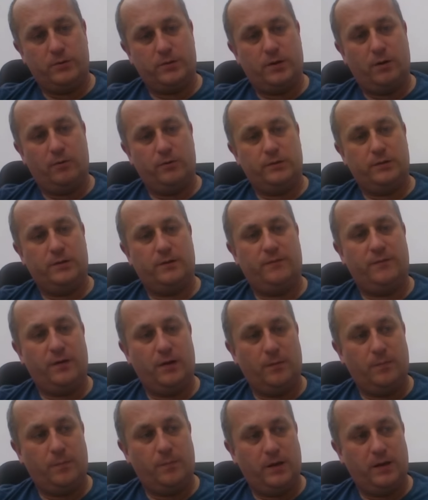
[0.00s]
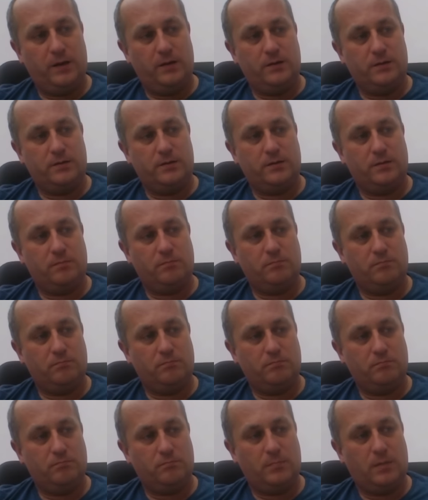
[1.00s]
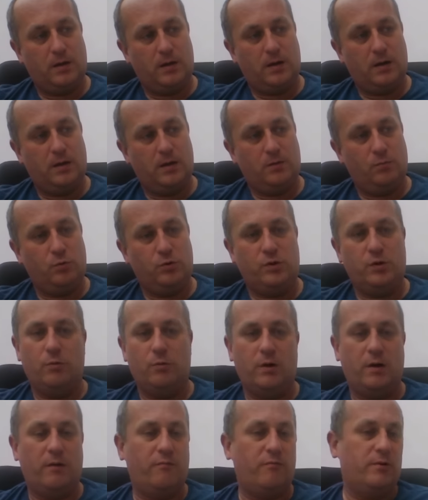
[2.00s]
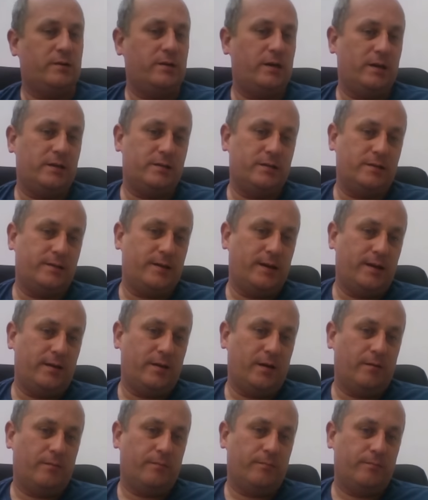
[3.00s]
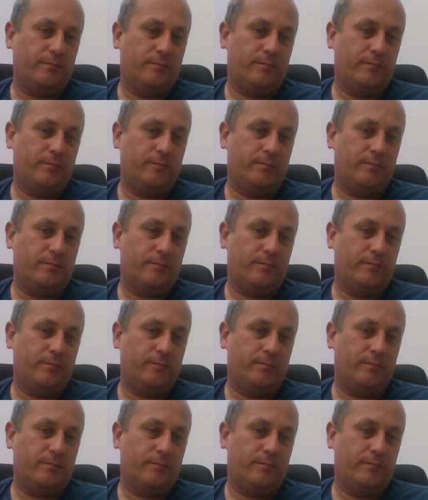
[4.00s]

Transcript: was going to the Philippines and would do whatever it takes to stay there.